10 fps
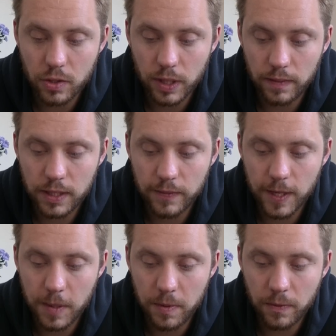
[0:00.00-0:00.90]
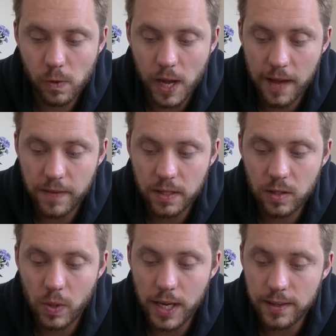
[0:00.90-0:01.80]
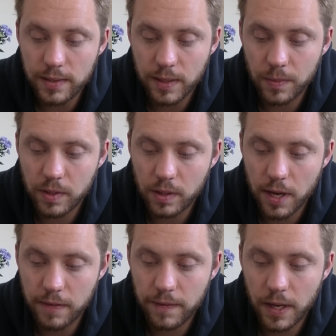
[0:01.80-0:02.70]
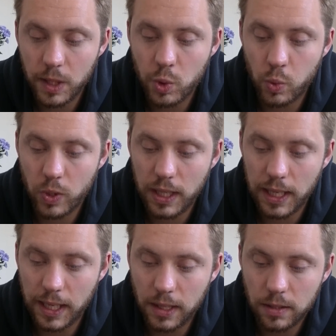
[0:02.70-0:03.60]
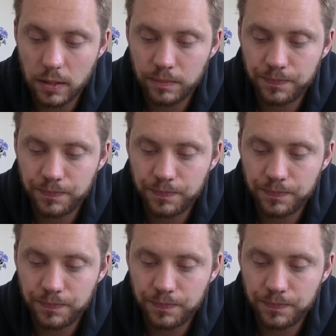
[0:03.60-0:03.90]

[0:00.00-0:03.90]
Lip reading: strength 7, AP 4, heavy 2, interceptor Skyfire, twin-linked.